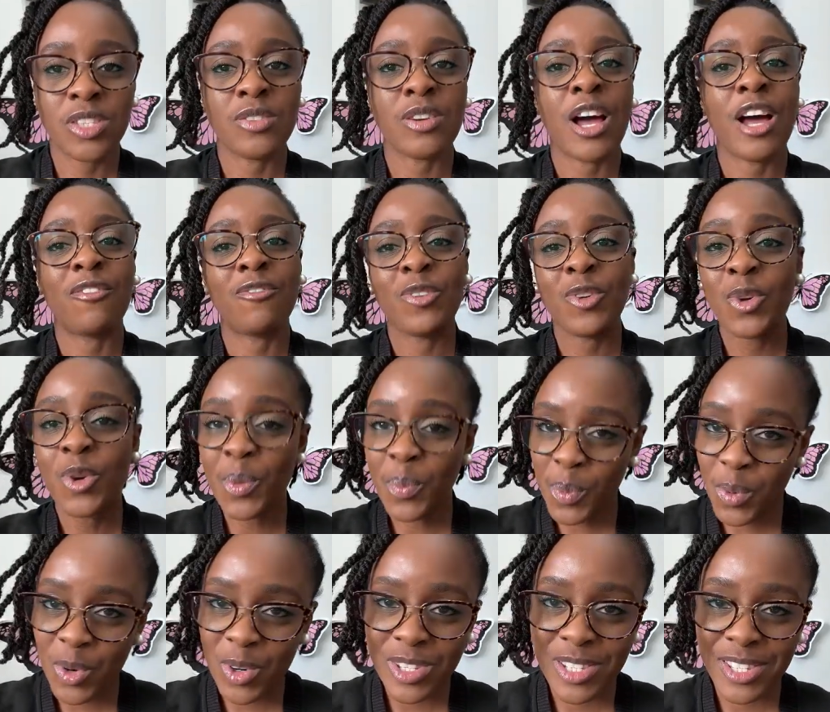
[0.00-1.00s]
You have low
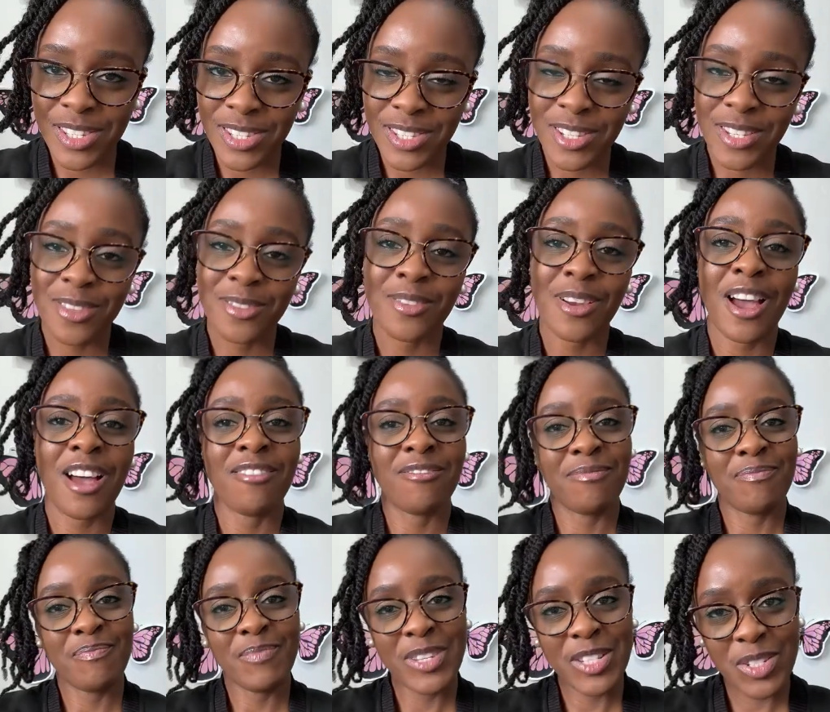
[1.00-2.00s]
porosity, you
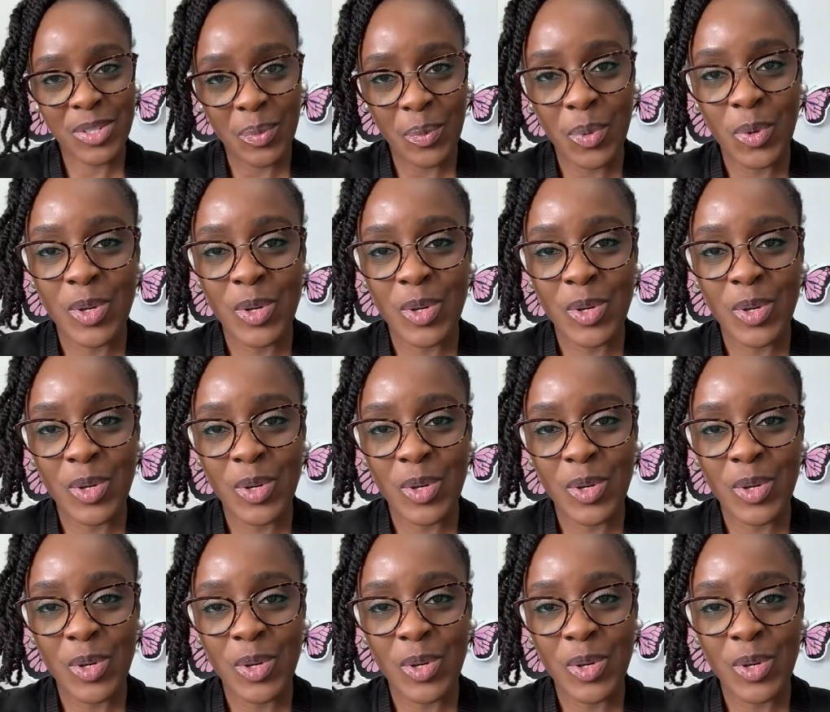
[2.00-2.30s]
have medium